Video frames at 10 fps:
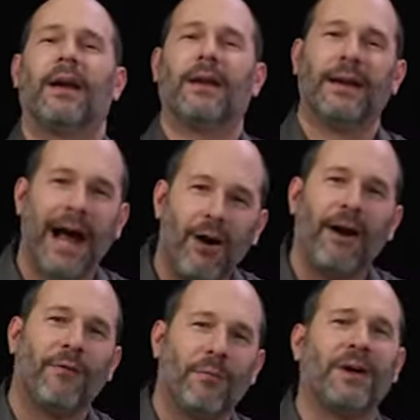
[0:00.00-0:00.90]
Now
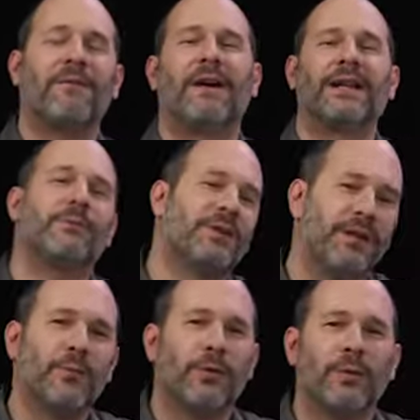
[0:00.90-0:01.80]
everybody finally was in
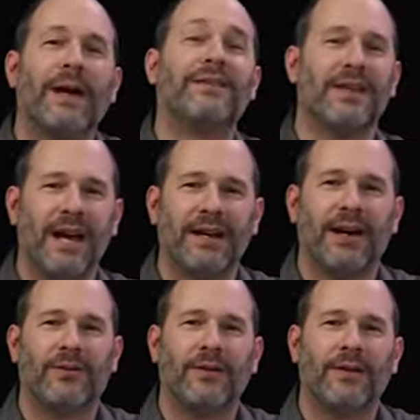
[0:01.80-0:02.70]
the room and sat
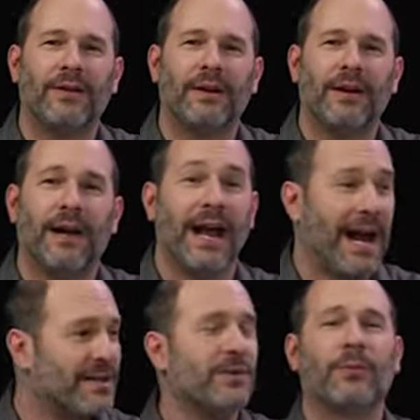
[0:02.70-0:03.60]
down, and I
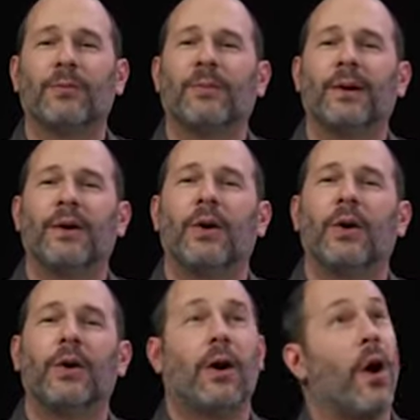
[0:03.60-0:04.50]
asked the room,
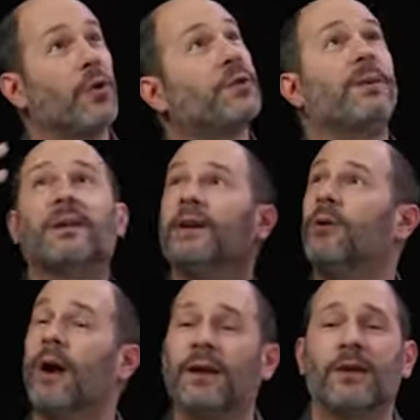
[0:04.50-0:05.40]
ultimately,
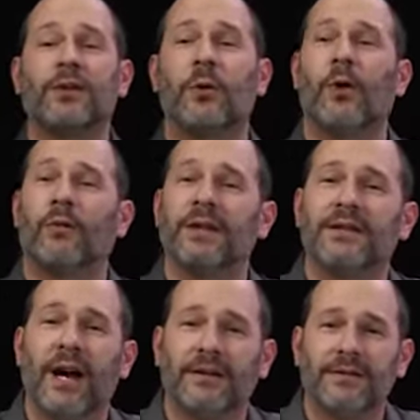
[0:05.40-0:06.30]
who had control over these
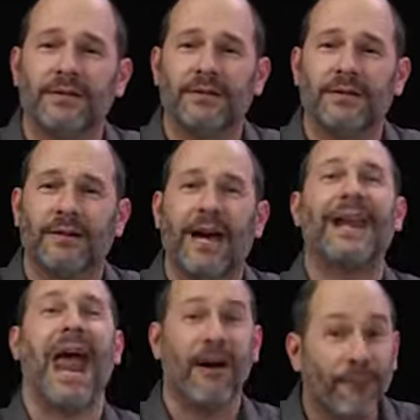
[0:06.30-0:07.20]
lights?
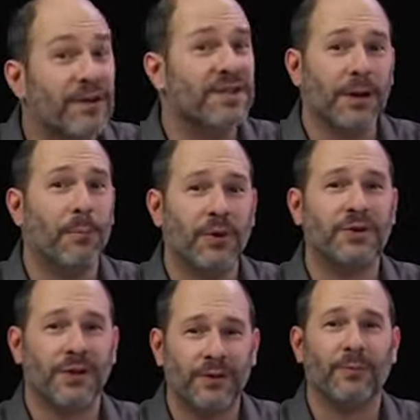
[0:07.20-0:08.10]
And every single
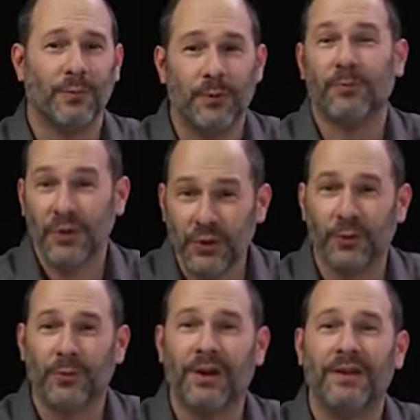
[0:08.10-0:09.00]
person in the room
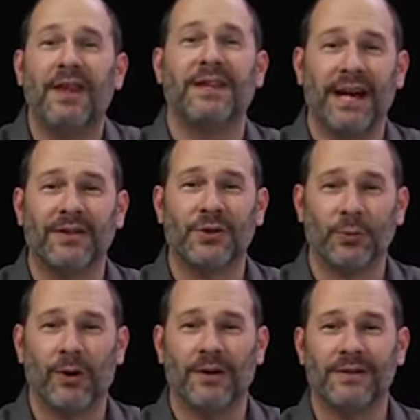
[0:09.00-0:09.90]
knew that the answer
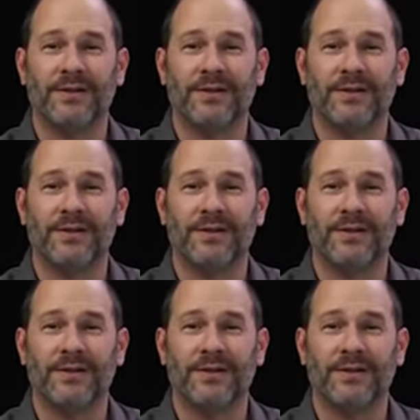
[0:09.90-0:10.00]
was